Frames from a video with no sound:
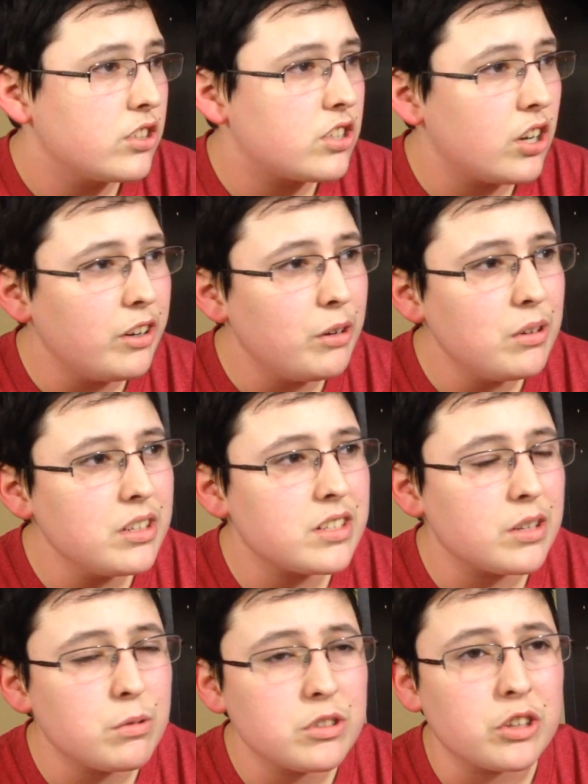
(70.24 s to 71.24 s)
So
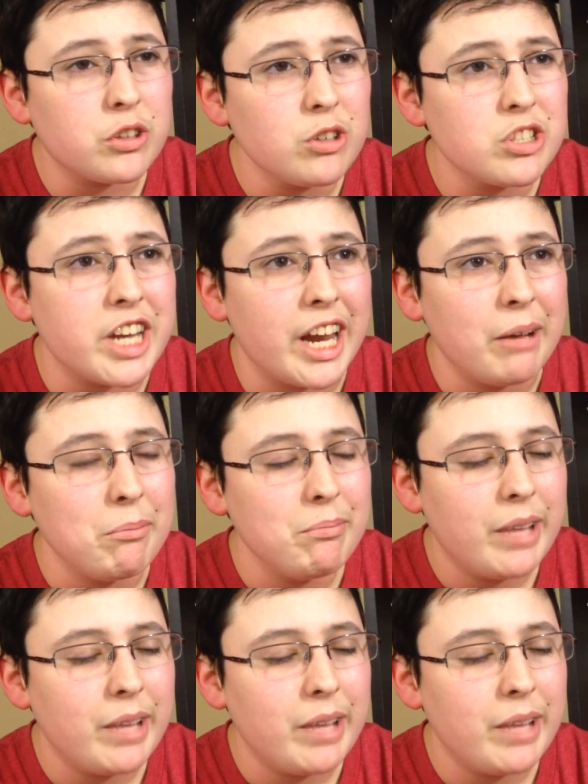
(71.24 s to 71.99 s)
it was a Thursday.